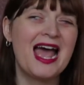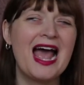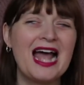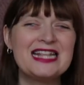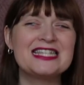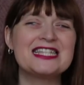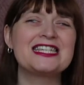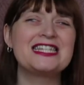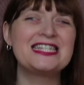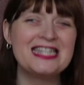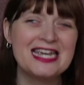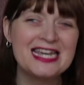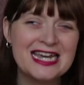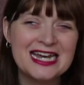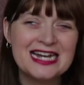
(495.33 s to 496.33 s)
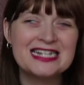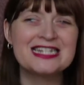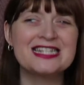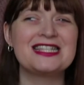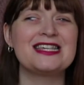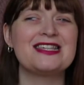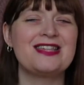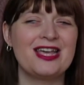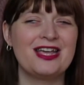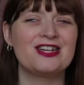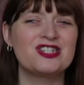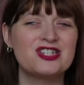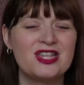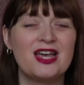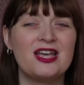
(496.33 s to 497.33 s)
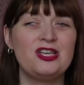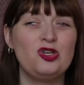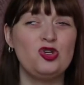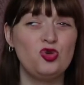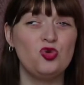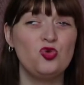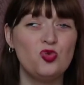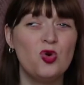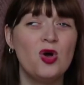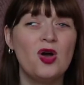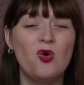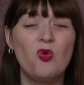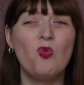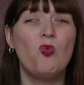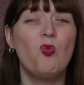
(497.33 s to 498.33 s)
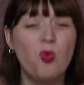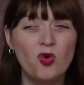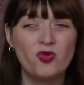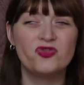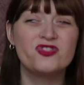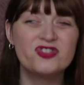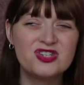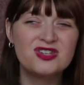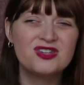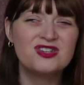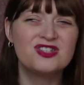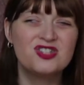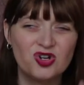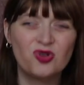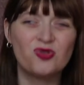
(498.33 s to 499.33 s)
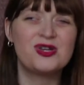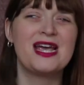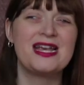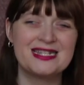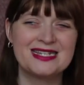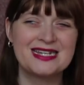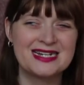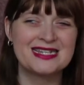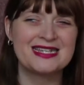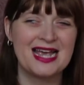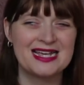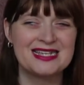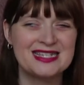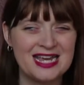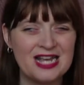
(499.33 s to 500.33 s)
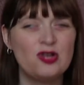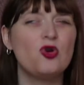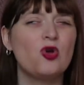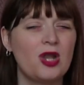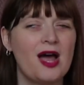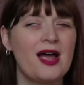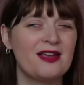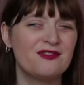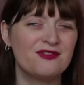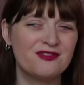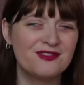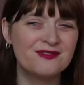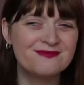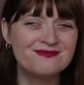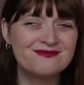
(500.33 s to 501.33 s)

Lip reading: and sticking to the things that you want to create success in your life.